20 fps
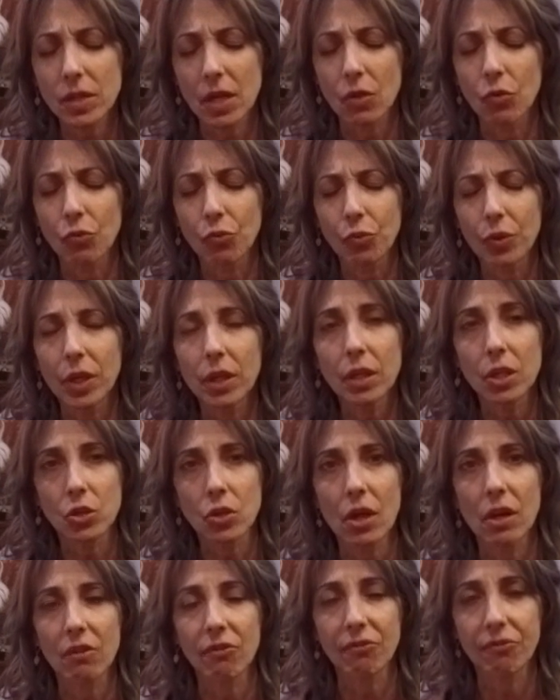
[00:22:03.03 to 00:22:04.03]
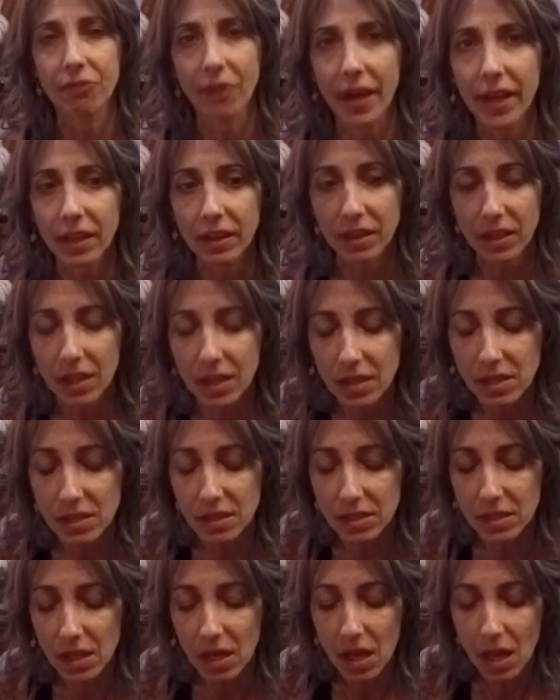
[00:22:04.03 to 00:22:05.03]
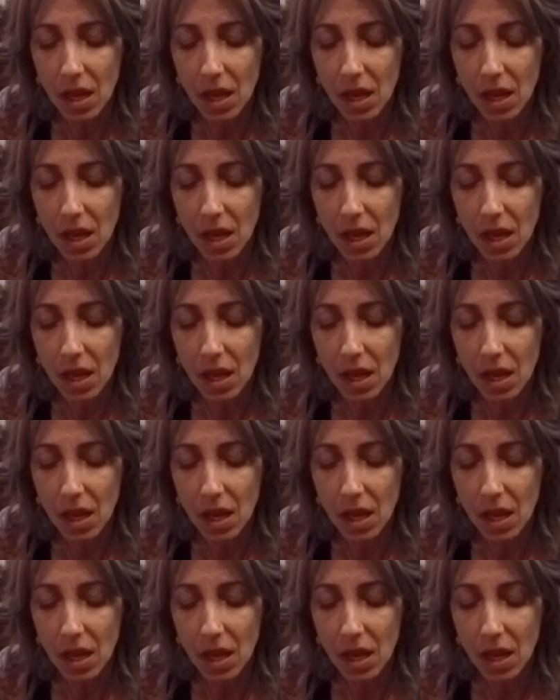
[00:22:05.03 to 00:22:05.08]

and really try to fight this,